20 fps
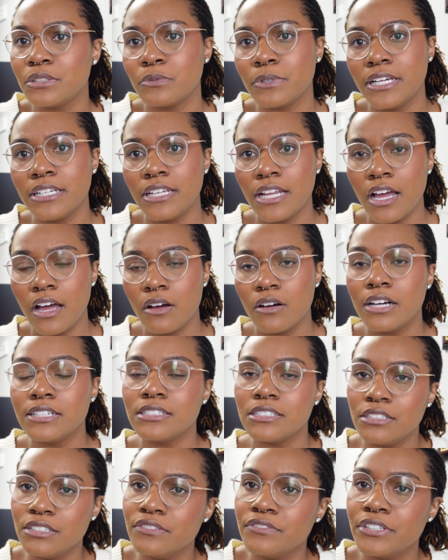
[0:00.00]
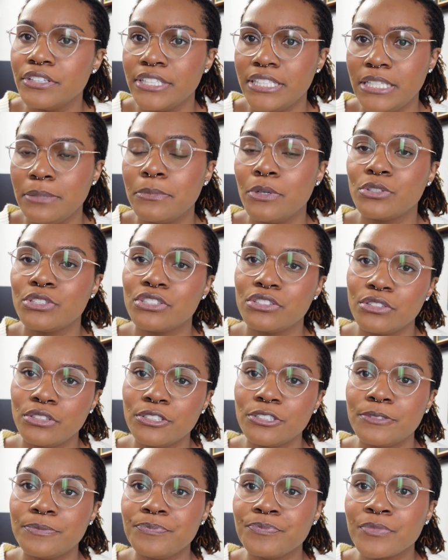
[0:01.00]
right now? I see you're very
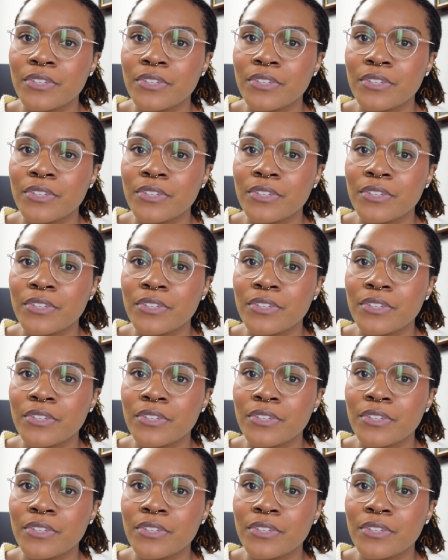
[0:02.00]
emotional,